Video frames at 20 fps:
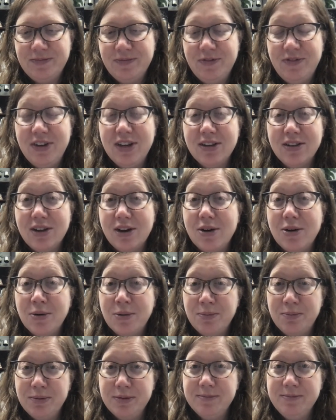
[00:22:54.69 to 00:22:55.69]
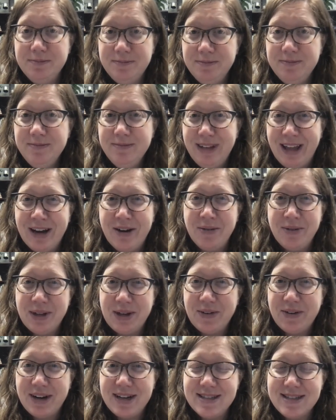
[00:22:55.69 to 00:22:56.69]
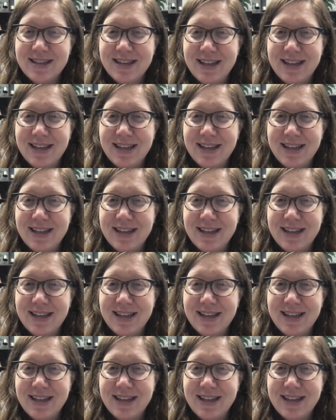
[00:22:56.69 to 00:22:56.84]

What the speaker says: feel the hope that only Christ